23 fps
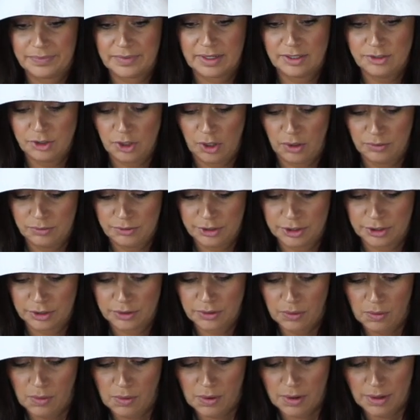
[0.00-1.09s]
Tone your
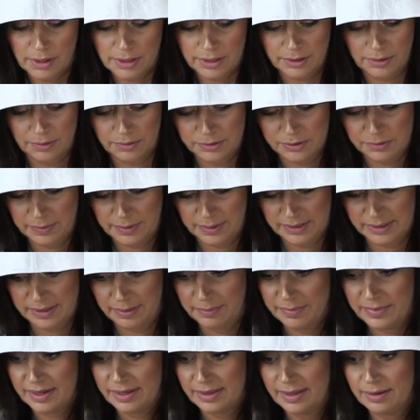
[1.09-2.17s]
core. It goes with
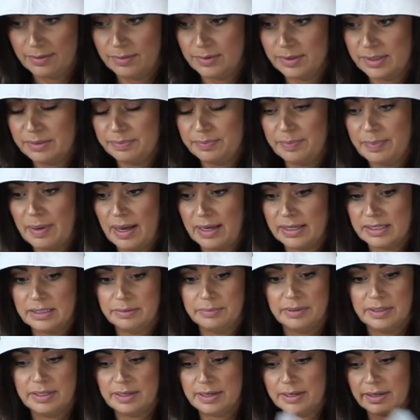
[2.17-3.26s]
something that was
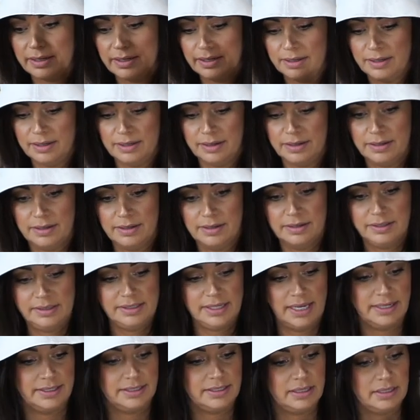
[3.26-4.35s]
possibly
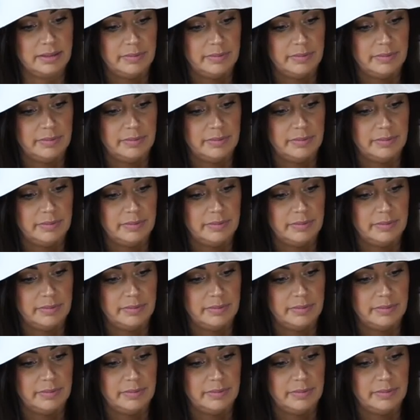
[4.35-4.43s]
sent in the